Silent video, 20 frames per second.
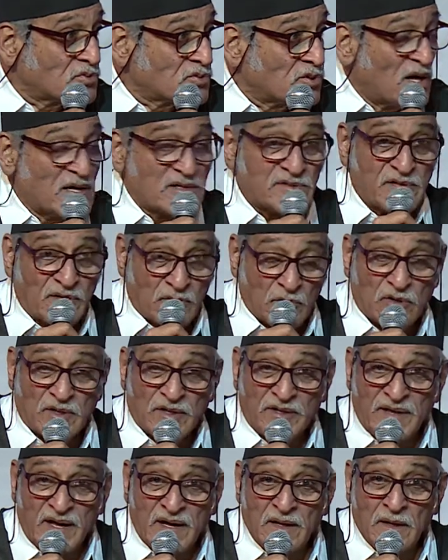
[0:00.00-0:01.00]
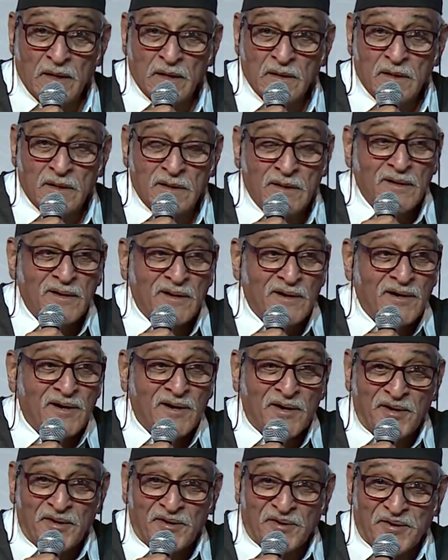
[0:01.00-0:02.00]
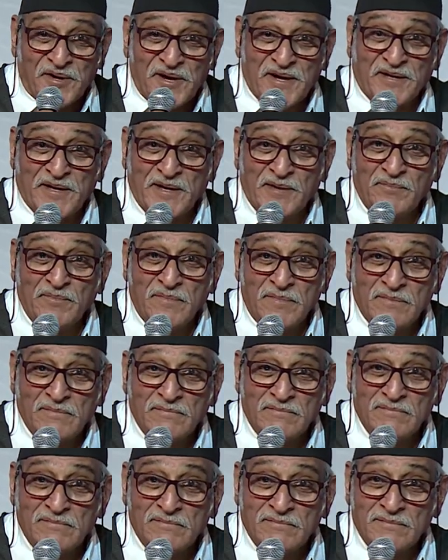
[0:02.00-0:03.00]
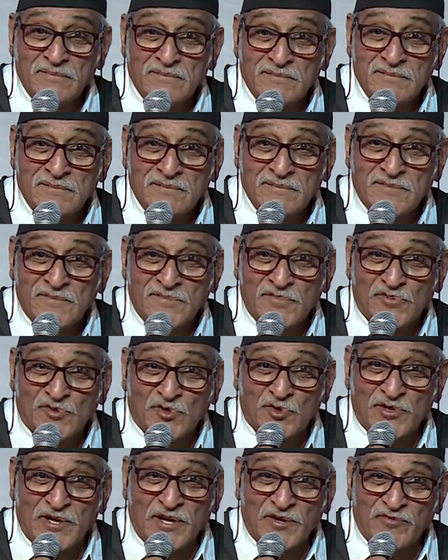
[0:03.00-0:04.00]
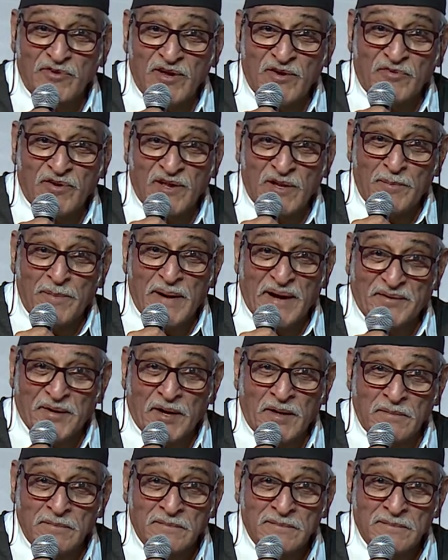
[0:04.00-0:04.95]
I said, okay, then treat him so that we feel better.